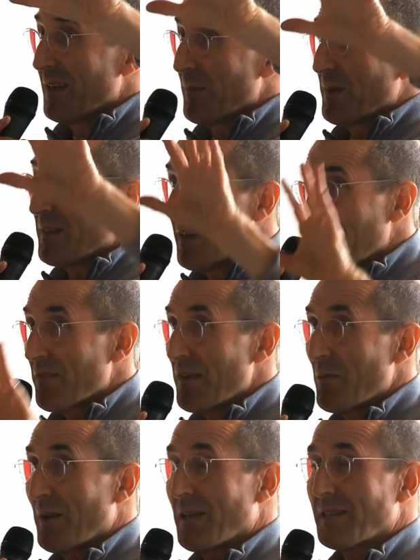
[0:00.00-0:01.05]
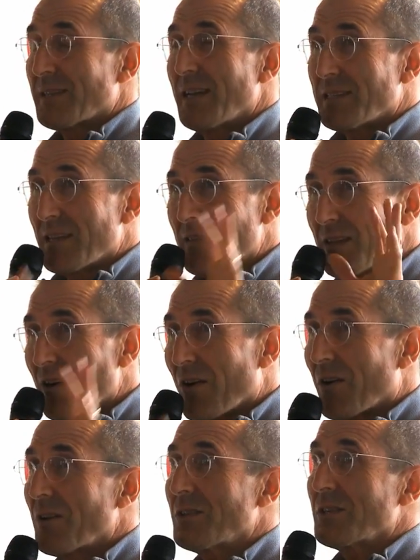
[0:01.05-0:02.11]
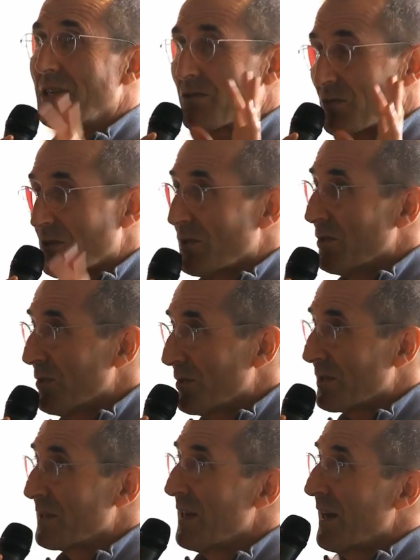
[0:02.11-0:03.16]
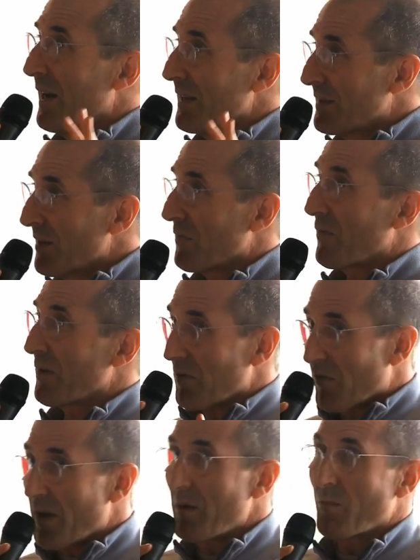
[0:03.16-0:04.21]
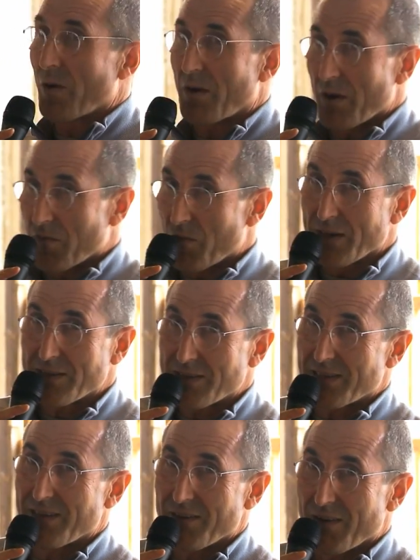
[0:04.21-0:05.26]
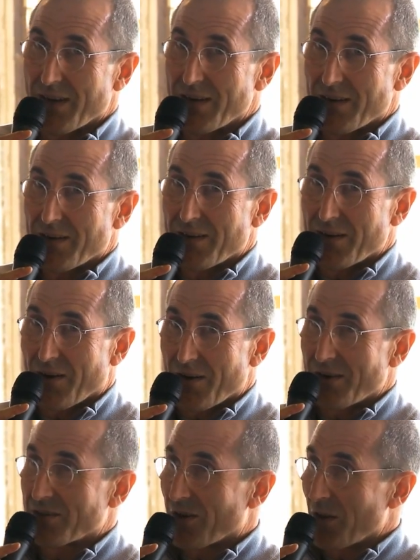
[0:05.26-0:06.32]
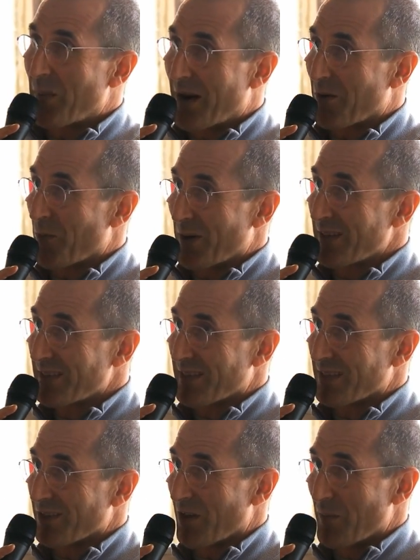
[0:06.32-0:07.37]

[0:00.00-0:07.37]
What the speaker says: But the other thing we could say is that the arts introduce a different framework of risk, right? Art is all about risk. It's all